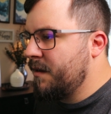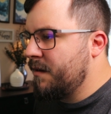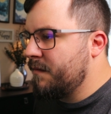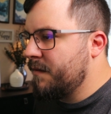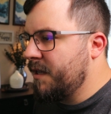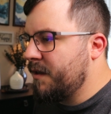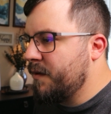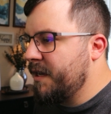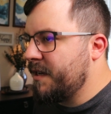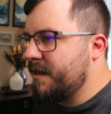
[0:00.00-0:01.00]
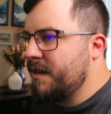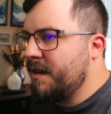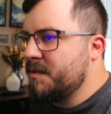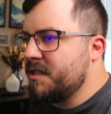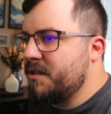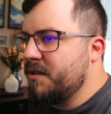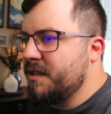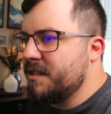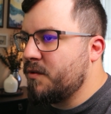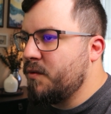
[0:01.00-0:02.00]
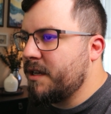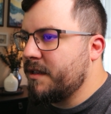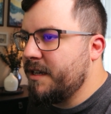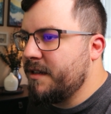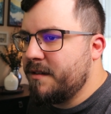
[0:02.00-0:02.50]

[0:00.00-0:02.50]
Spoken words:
really quick. I'm just doing this quickly